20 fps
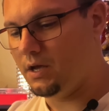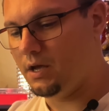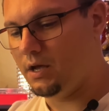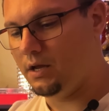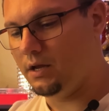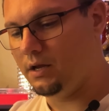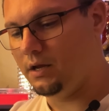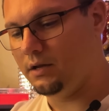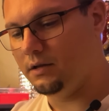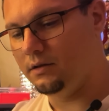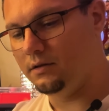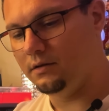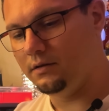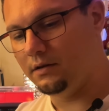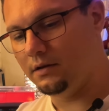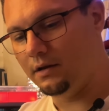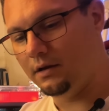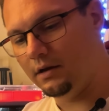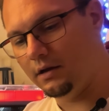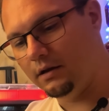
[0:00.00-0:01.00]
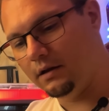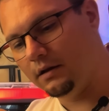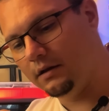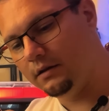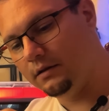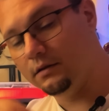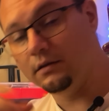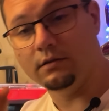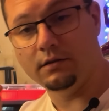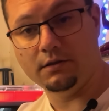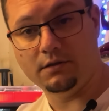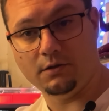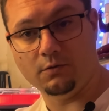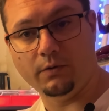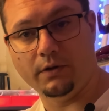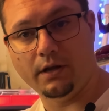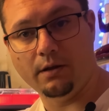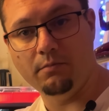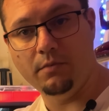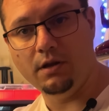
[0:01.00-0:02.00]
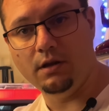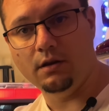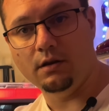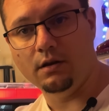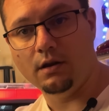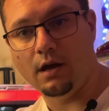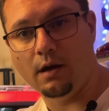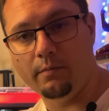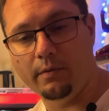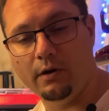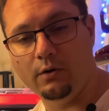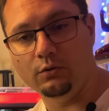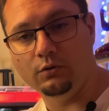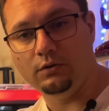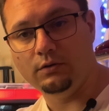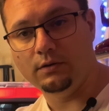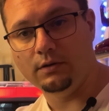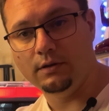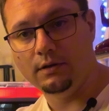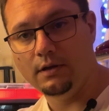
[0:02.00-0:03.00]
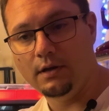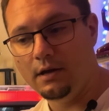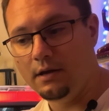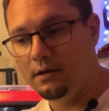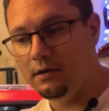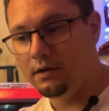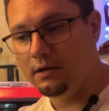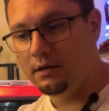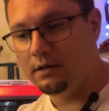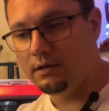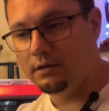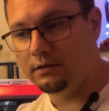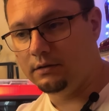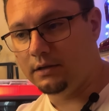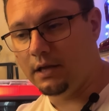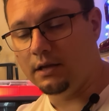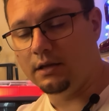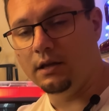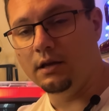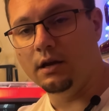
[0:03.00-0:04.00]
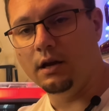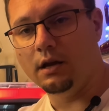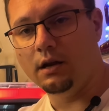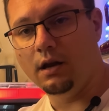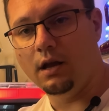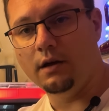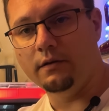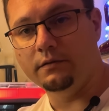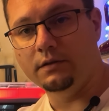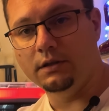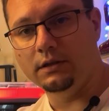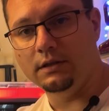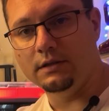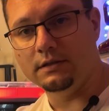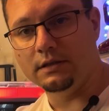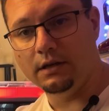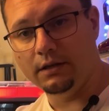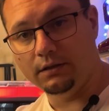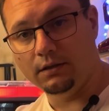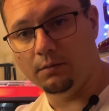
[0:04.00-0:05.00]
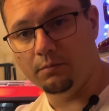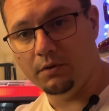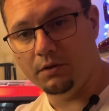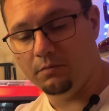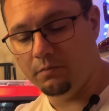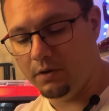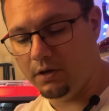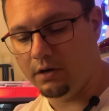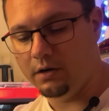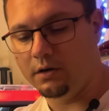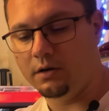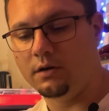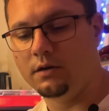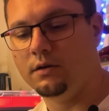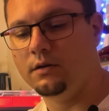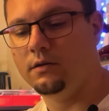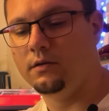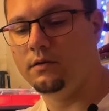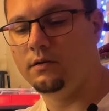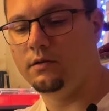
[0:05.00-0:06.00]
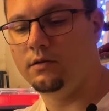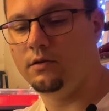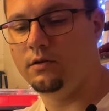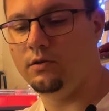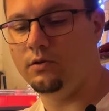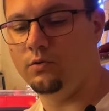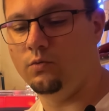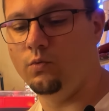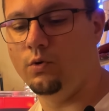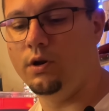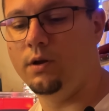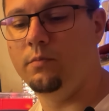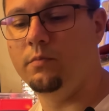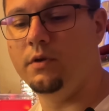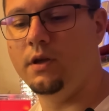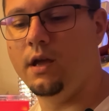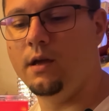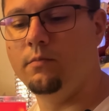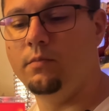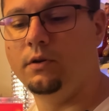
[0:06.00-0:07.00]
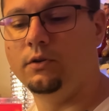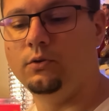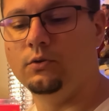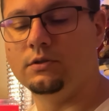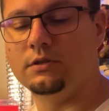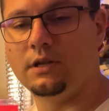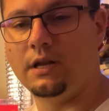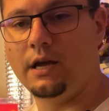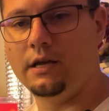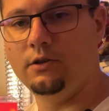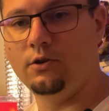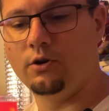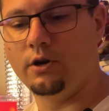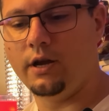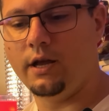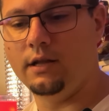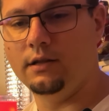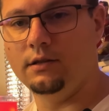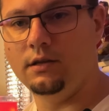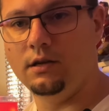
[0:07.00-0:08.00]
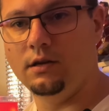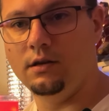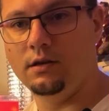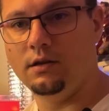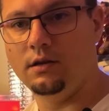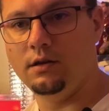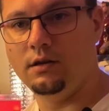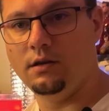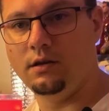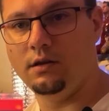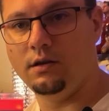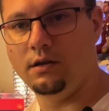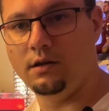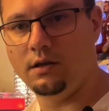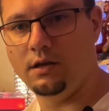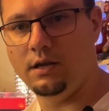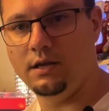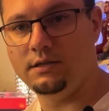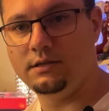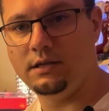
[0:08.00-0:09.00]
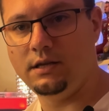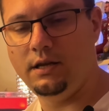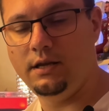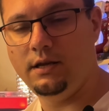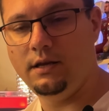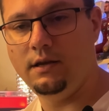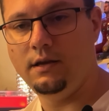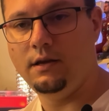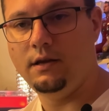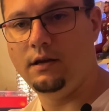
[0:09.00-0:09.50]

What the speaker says: And this is what I mean about taking a glove that is a little bit bigger. You want to be able to slide your hand in easily